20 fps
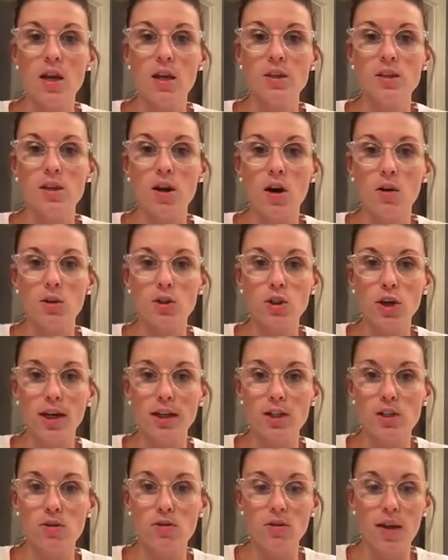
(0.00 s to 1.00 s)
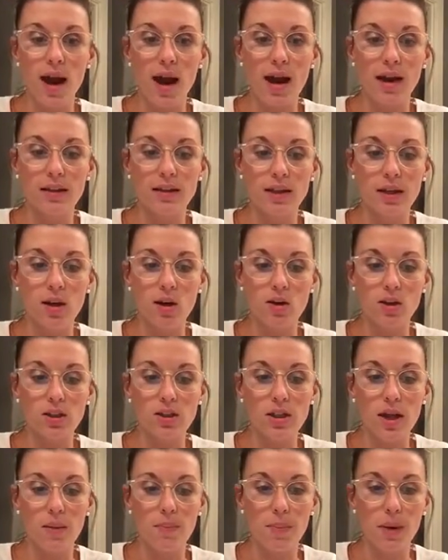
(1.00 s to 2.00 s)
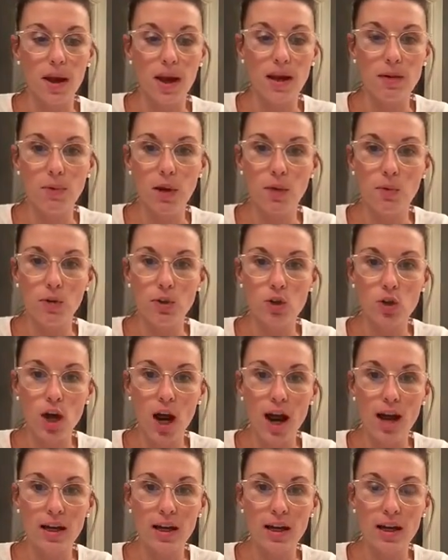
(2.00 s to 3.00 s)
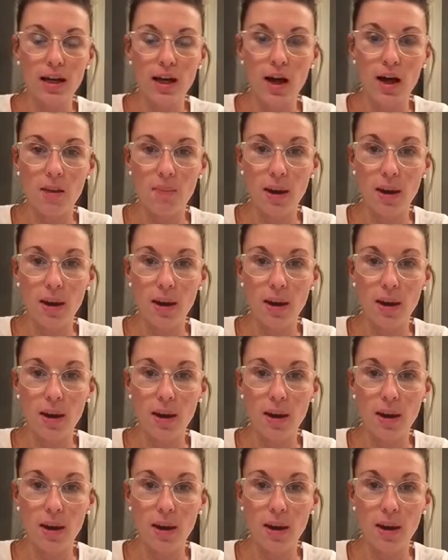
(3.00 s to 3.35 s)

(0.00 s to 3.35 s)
So we're trying to do that and get all hooked up. But anyway, we'll try it.